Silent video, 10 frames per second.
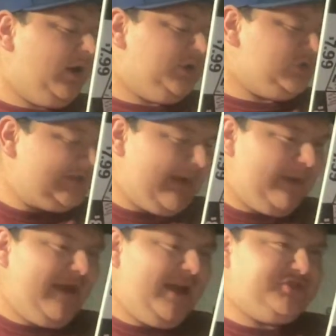Just in My
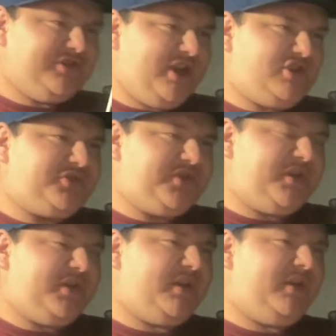
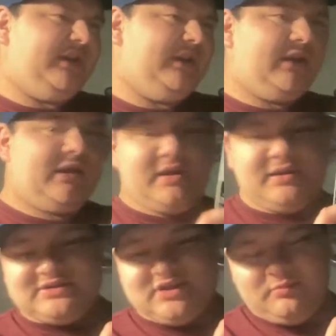Imagination,
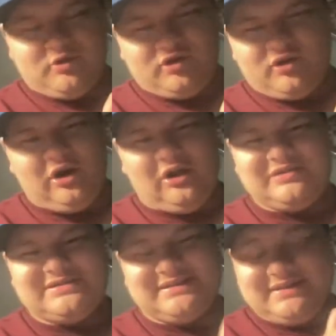Some
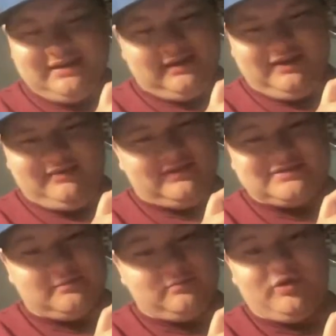Girls.
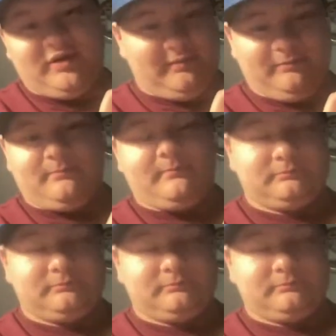There's some pretty